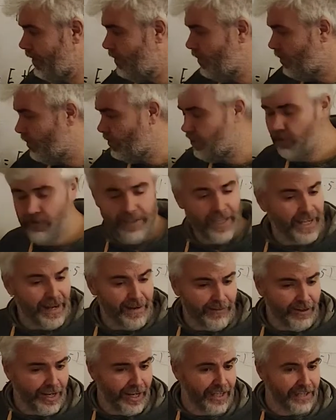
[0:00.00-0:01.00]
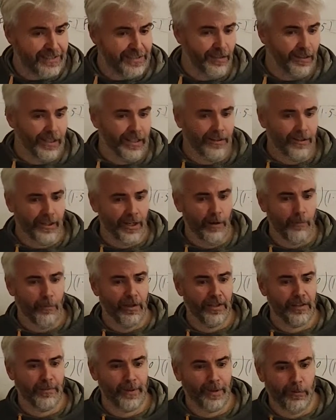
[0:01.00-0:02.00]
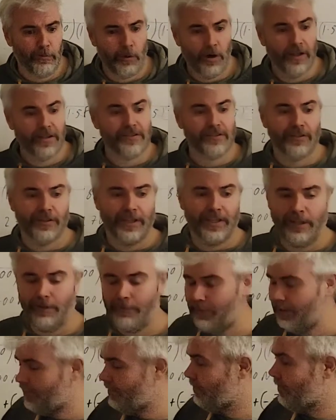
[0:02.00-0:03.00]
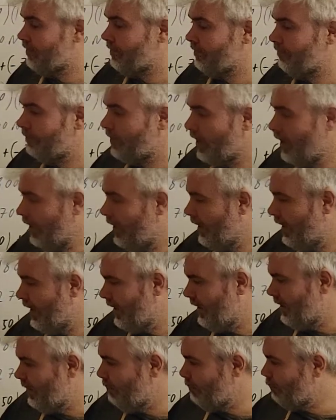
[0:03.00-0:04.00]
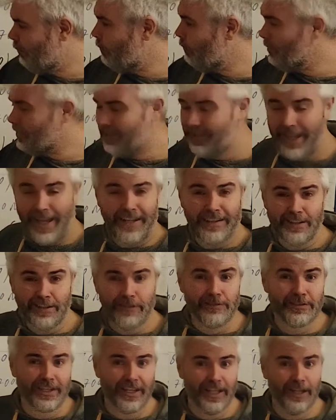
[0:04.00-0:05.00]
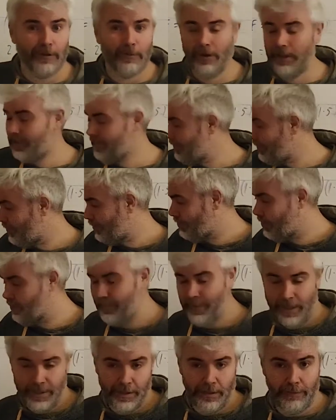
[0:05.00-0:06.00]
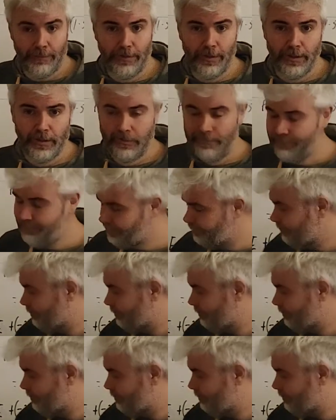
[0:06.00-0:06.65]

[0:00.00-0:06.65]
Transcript: You can use, they never asked it, do they want them in watts or kilowatts. We would tend to use kilowatts for such a big number though.